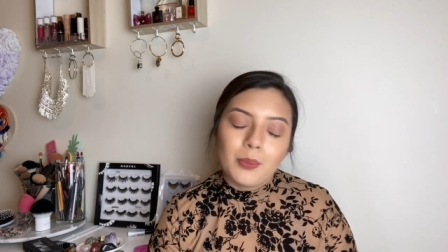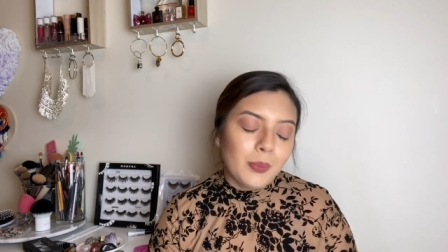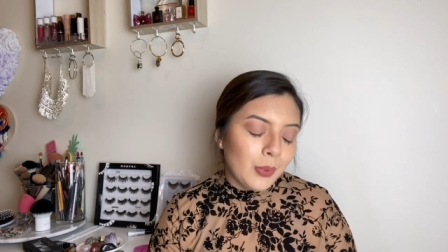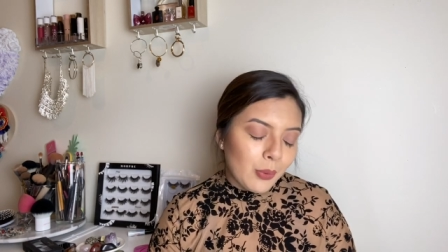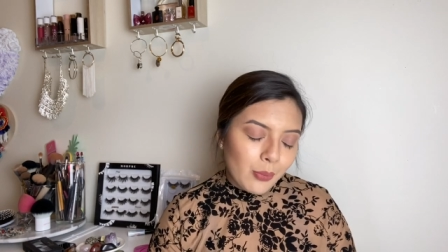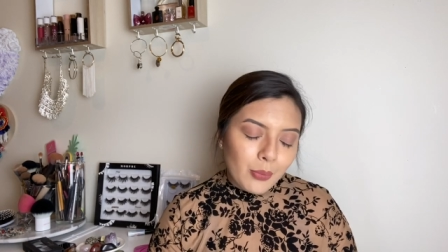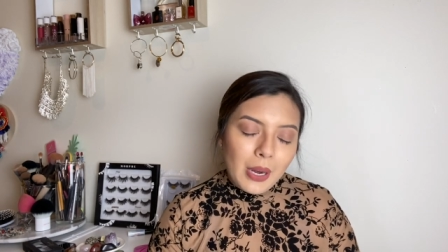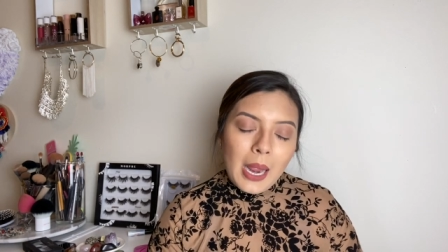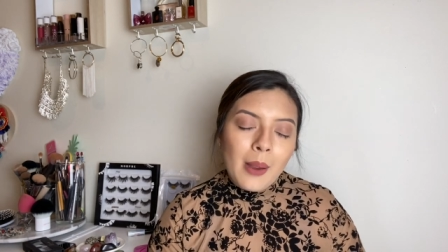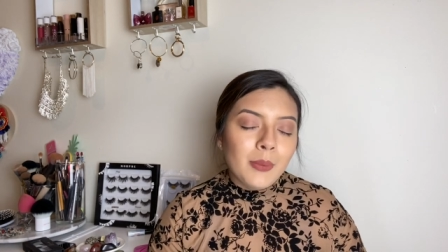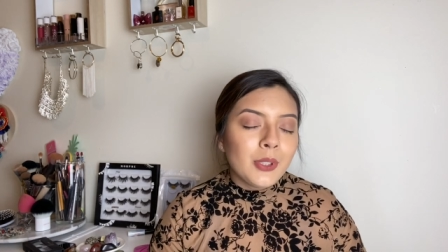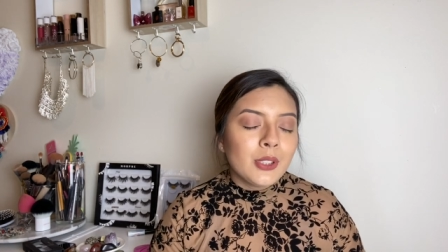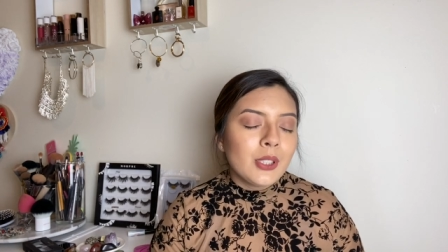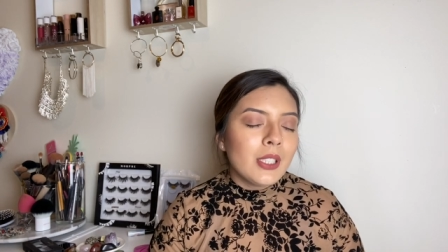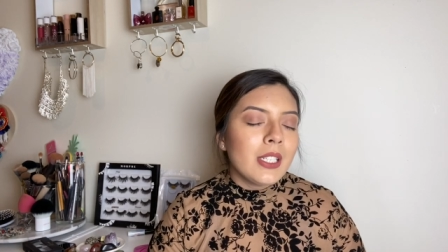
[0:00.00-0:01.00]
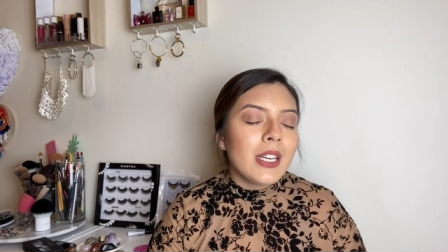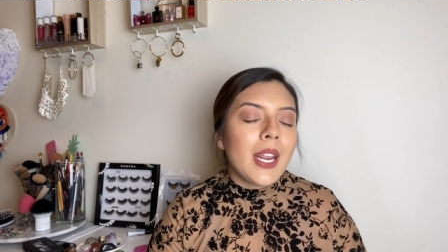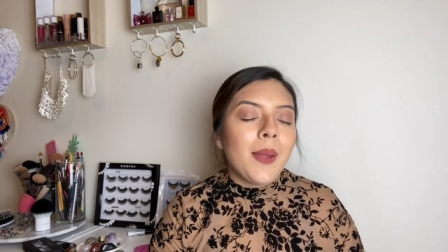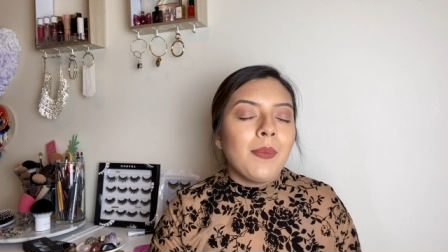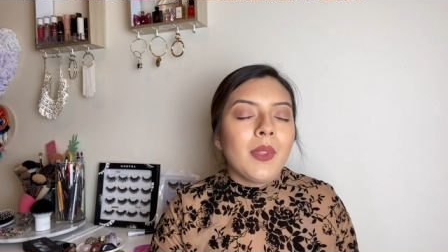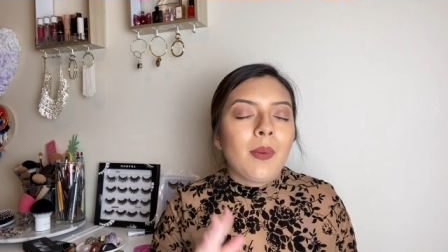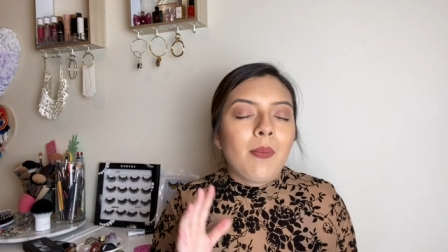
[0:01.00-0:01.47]
but I'm just going to
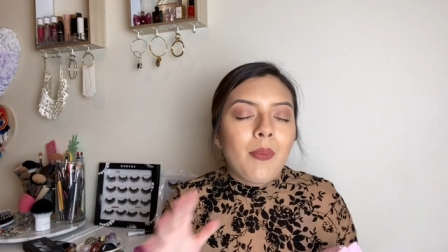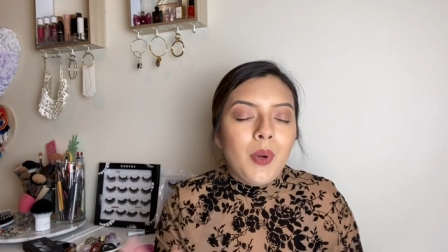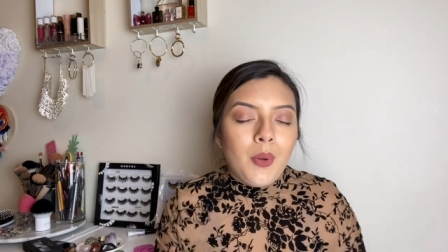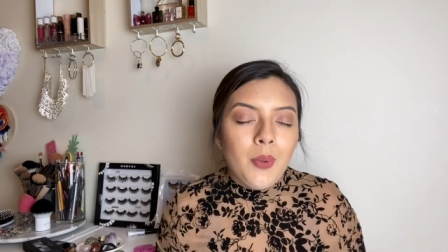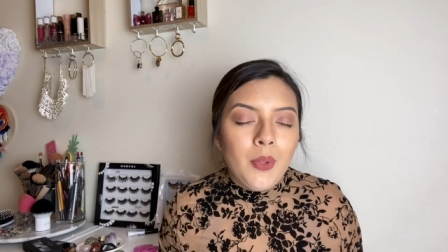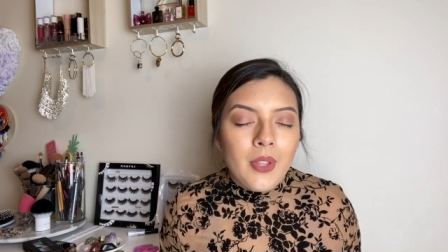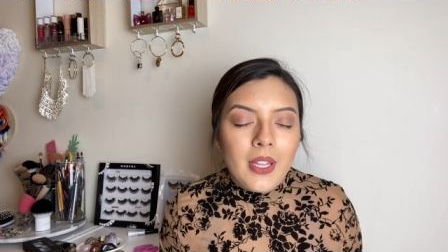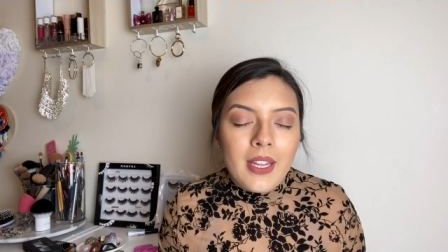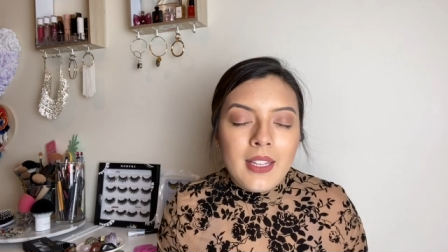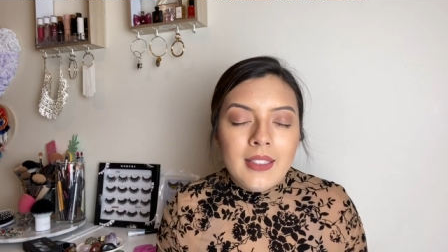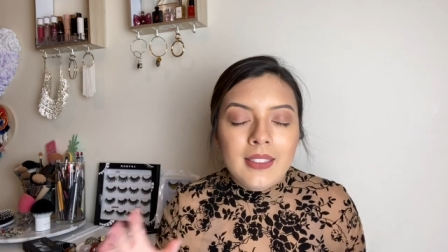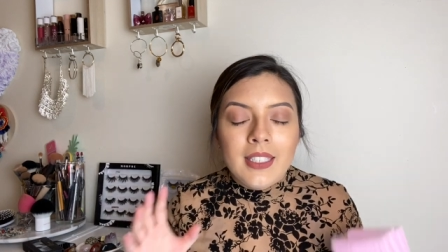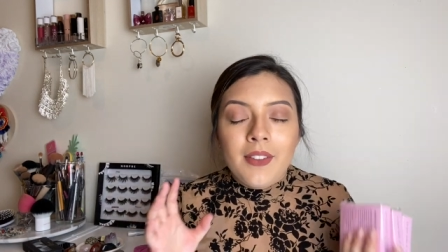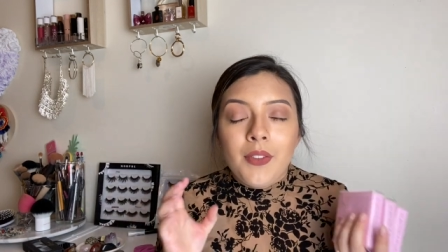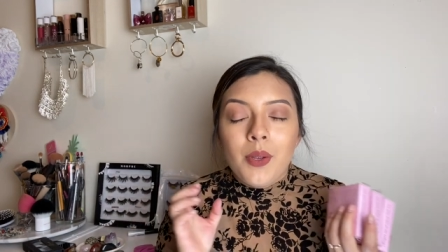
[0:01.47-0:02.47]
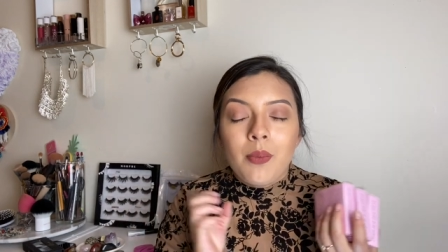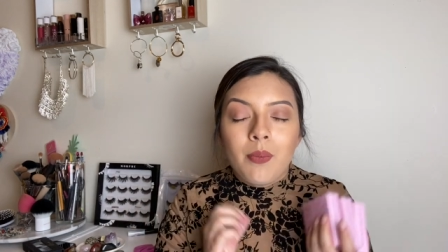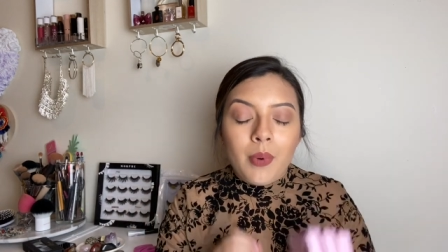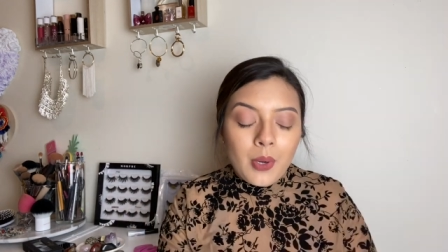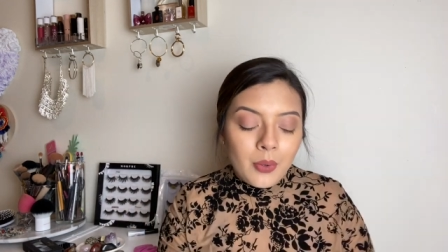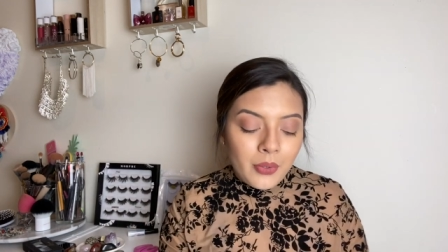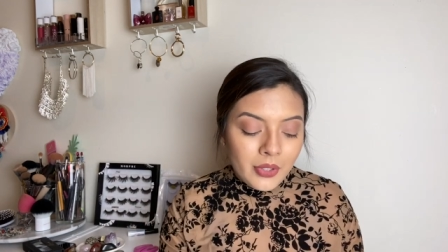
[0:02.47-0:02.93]
name them both and give you
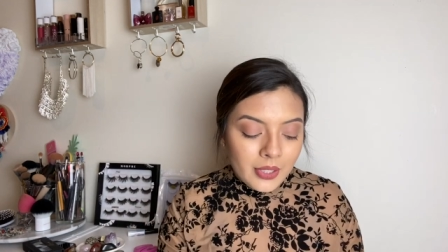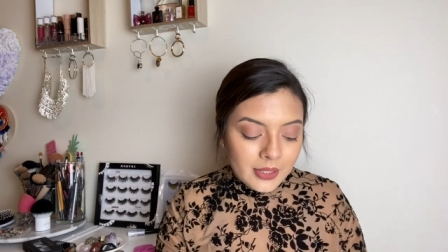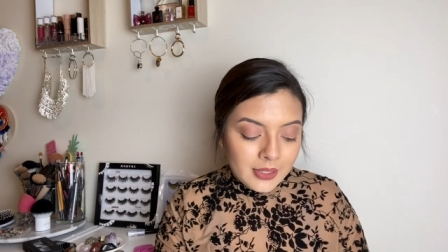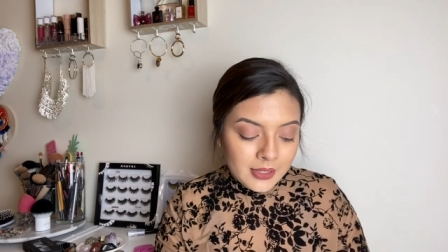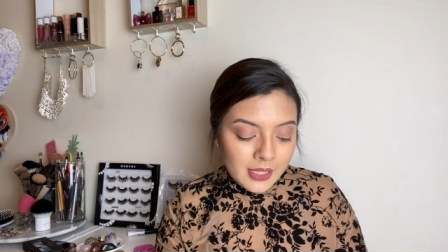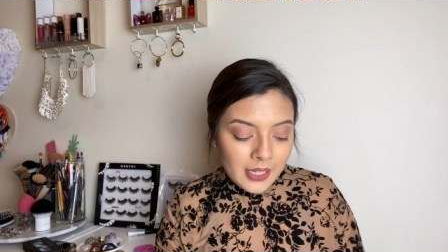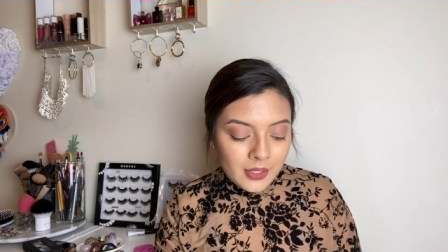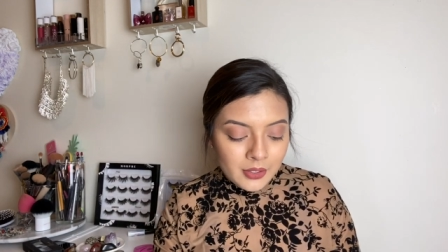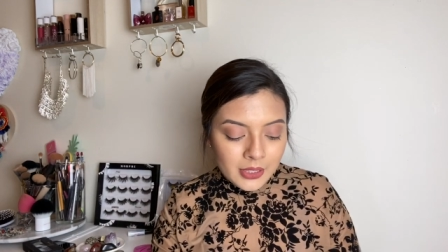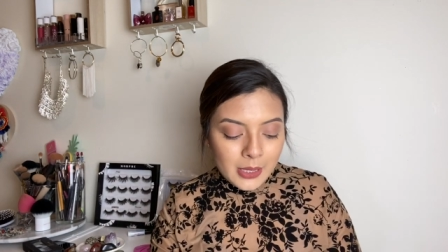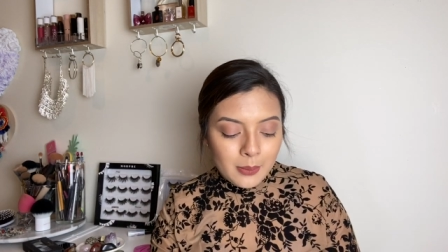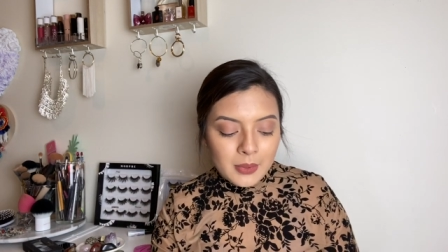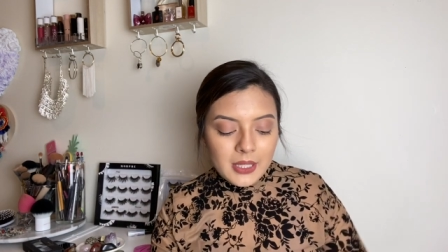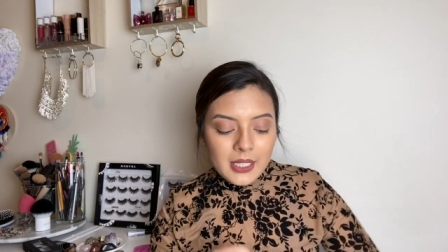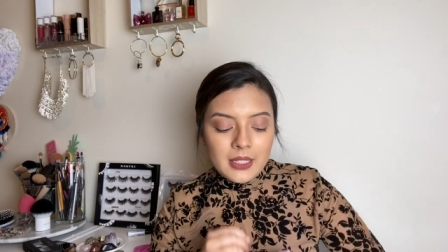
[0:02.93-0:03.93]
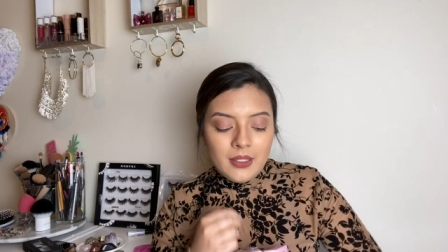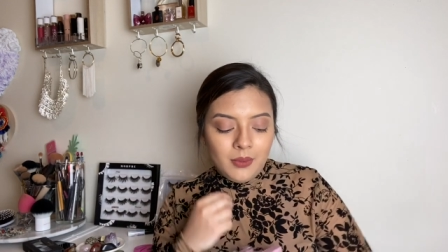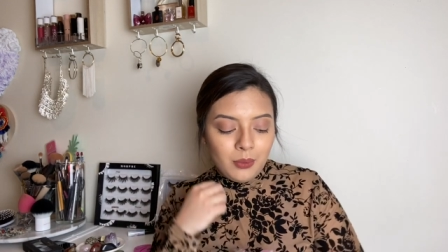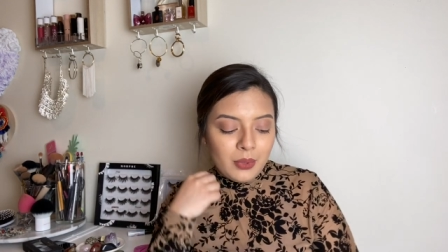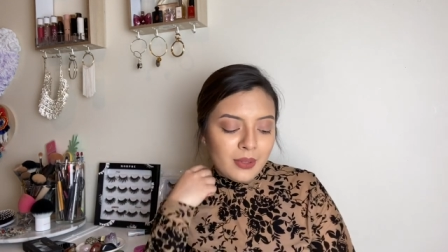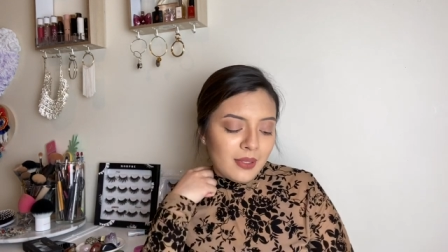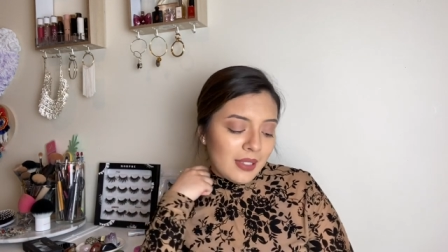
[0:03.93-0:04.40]
both style names, and then
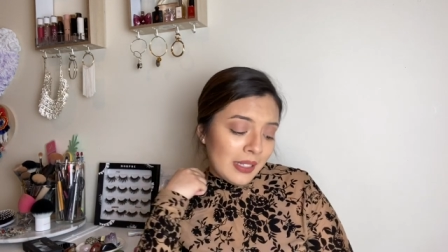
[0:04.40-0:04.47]
we,